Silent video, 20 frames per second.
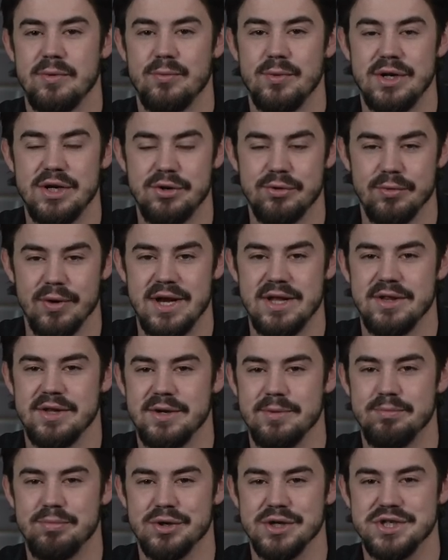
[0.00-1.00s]
We
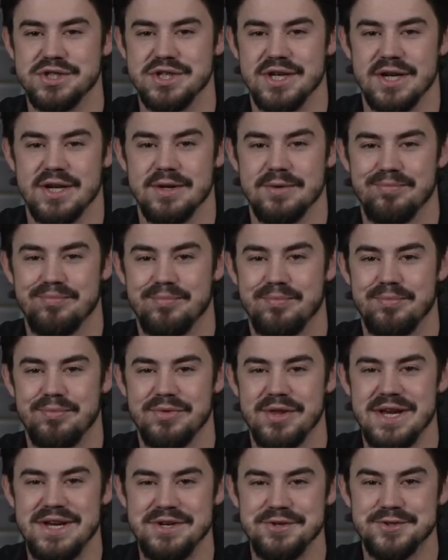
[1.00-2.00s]
greatly appreciate it.
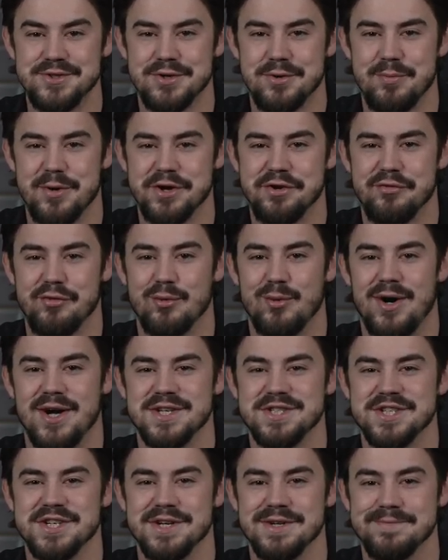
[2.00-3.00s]
Thank you so much for
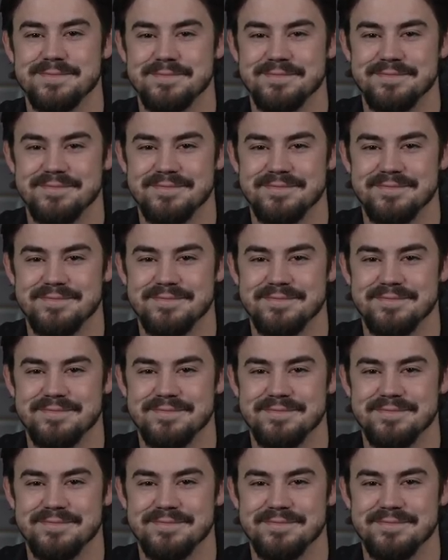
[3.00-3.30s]
watching.